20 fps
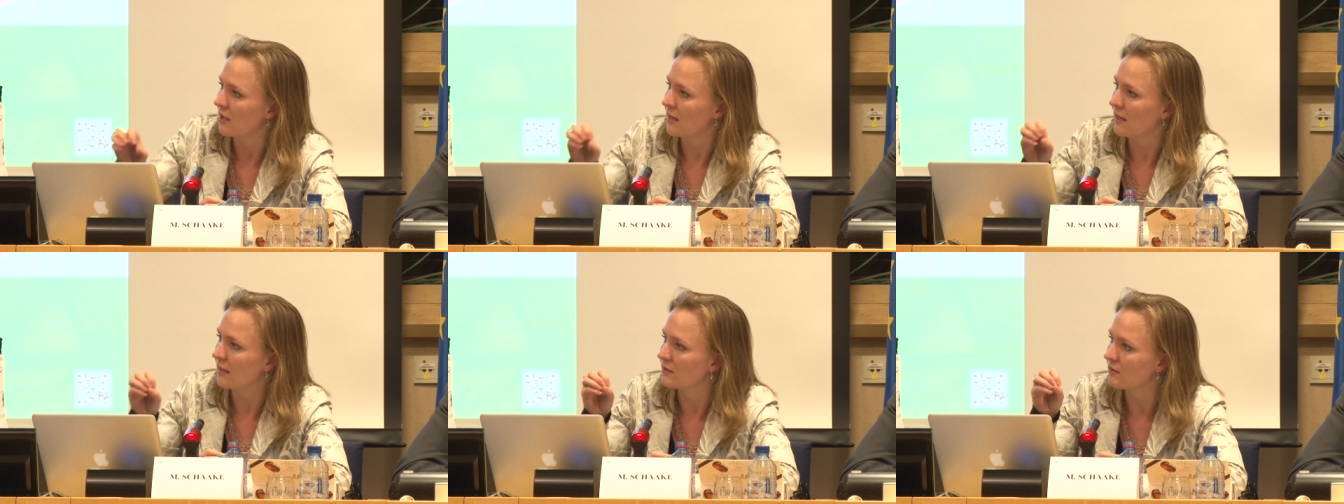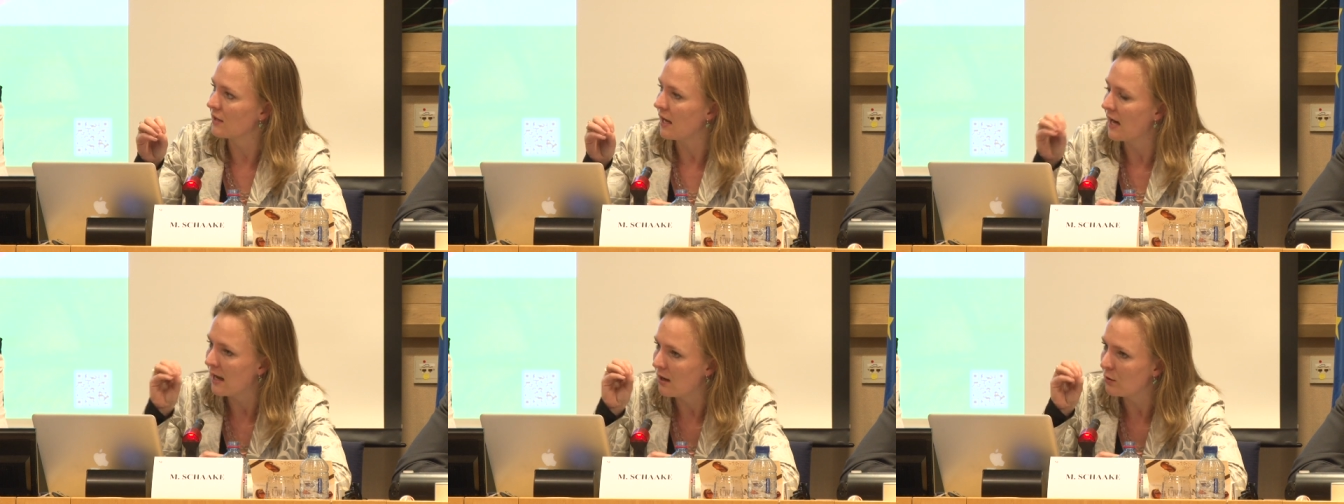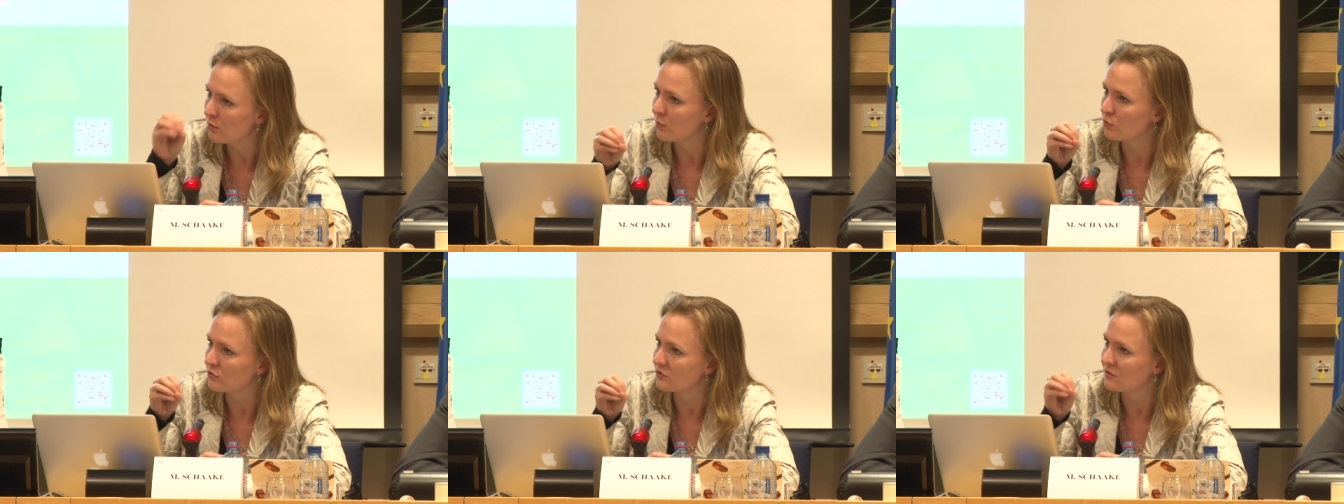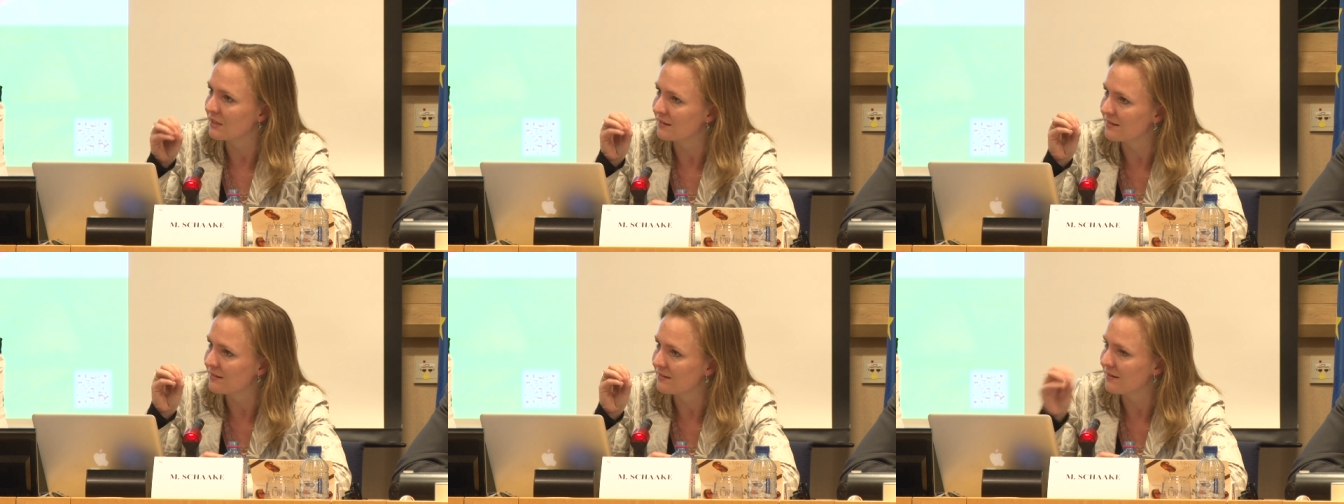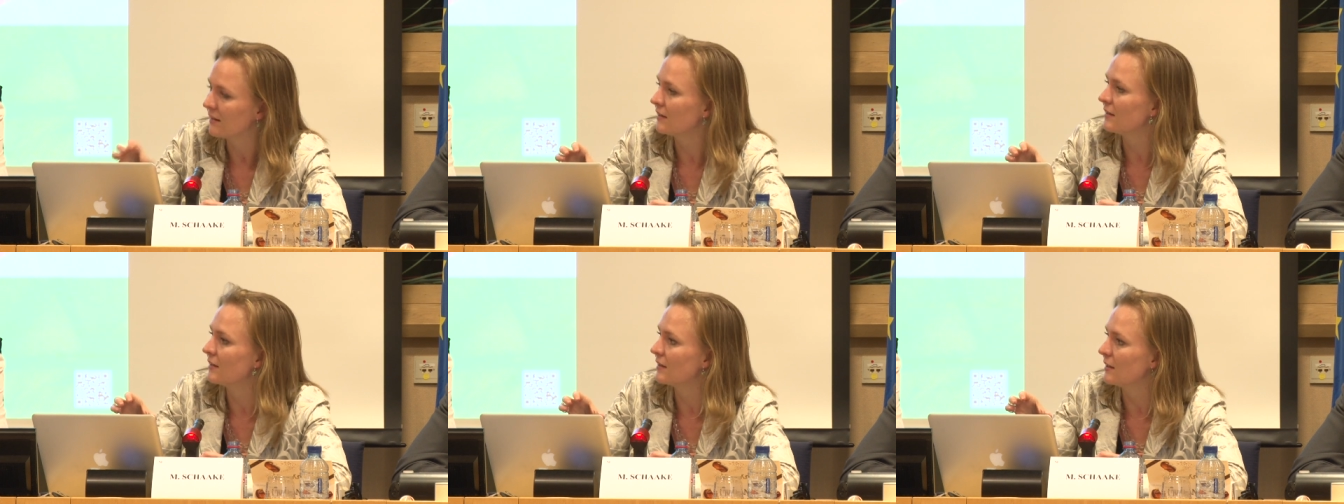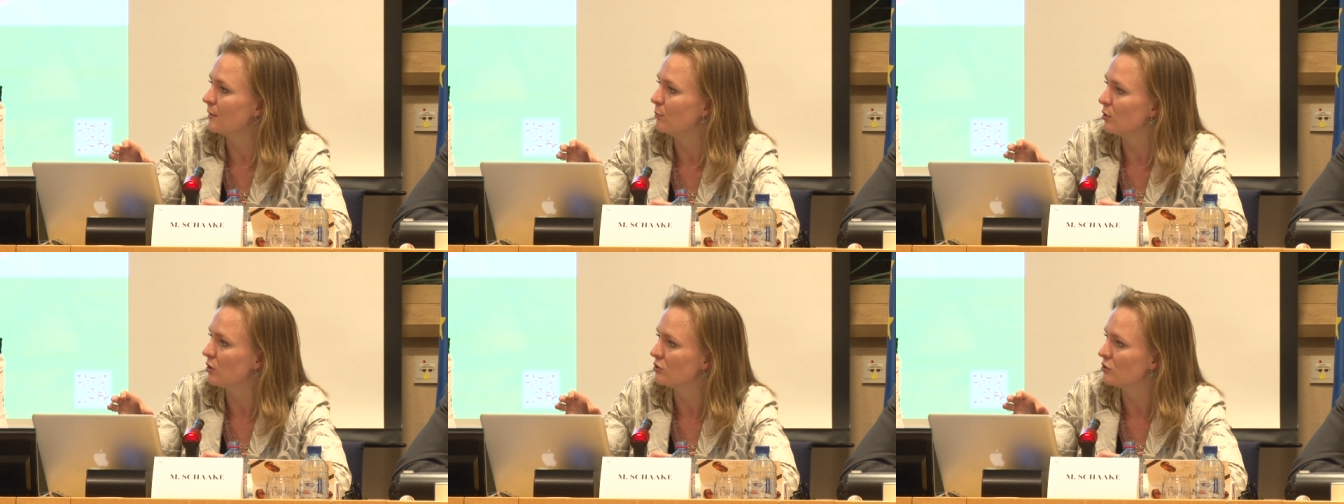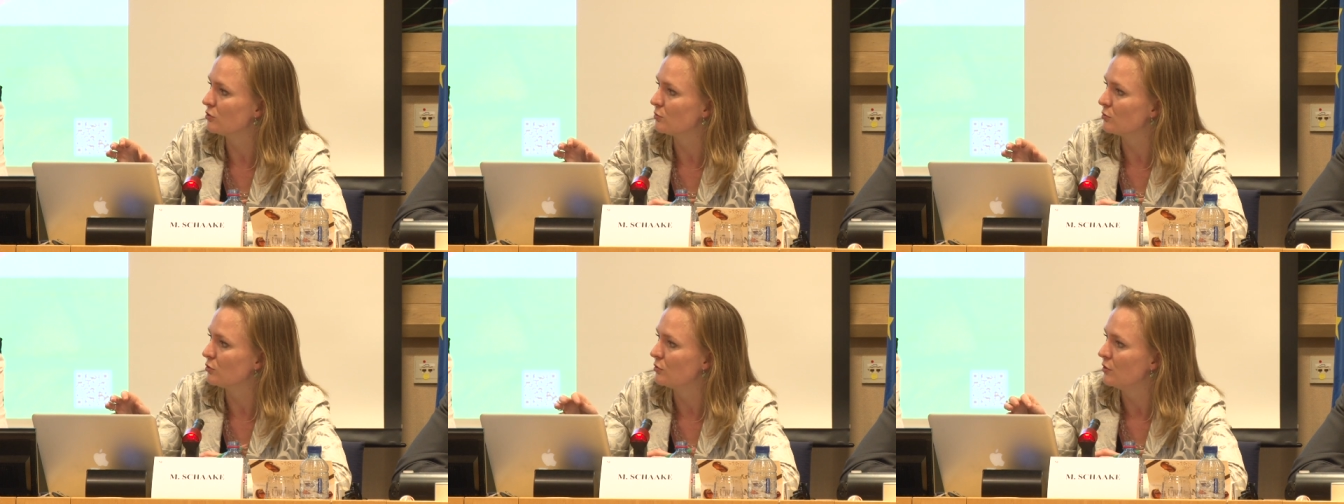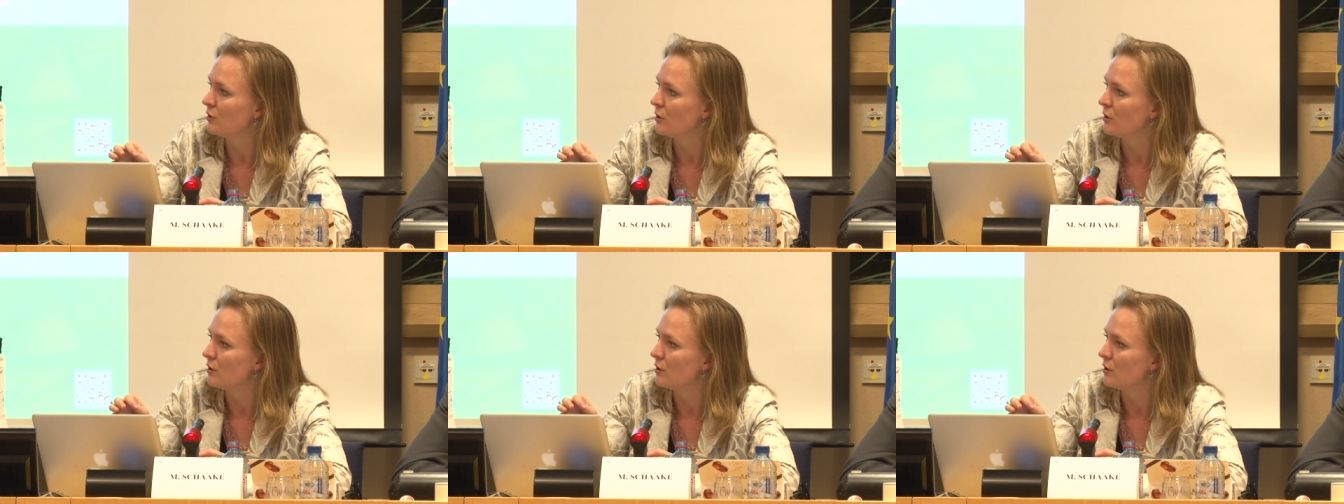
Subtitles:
And how was that technically possible?